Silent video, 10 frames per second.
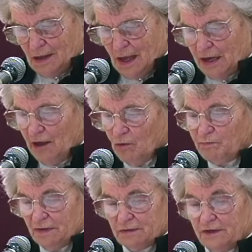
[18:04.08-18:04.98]
and
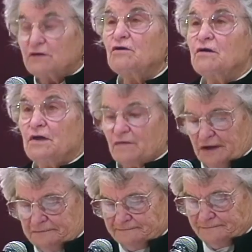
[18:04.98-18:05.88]
help build their curling
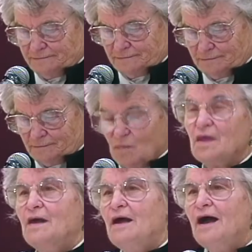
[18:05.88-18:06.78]
rink.
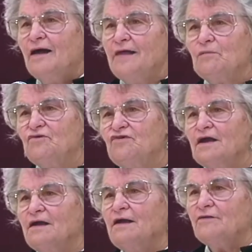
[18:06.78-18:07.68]
And that was
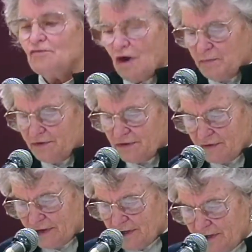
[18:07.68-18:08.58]
yet another
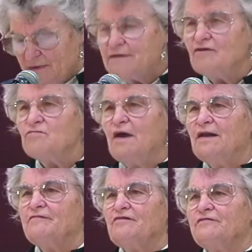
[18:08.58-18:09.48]
opportunity to test my
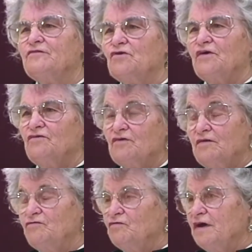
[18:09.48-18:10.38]
level of courage. And
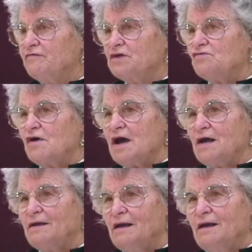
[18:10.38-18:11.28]
if you've ever
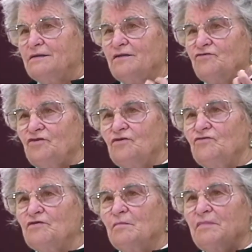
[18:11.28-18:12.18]
tried to
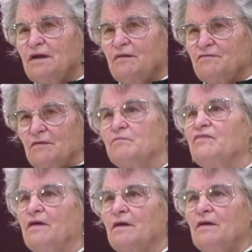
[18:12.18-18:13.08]
teach somebody
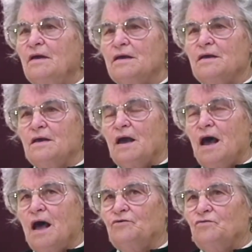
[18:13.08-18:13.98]
something
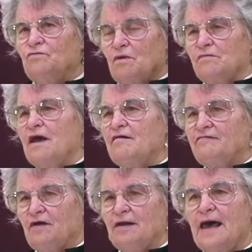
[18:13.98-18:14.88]
and you don't
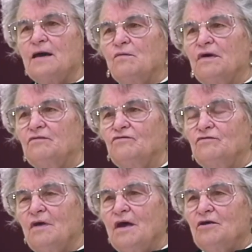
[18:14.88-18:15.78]
have their
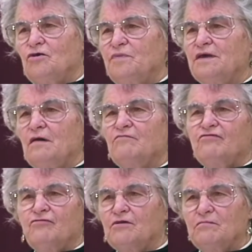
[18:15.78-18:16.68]
language, you become
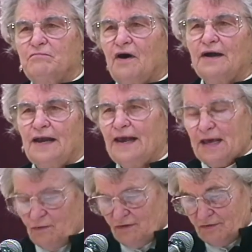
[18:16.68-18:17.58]
full of body
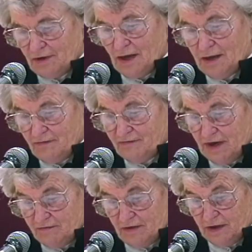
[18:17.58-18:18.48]
language, and I have
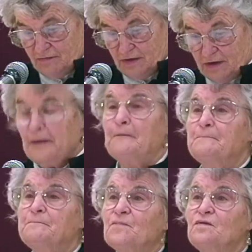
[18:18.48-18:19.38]
never given it up,
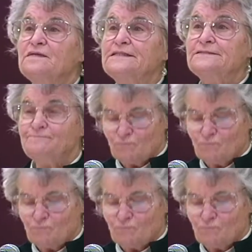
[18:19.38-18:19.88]
okay?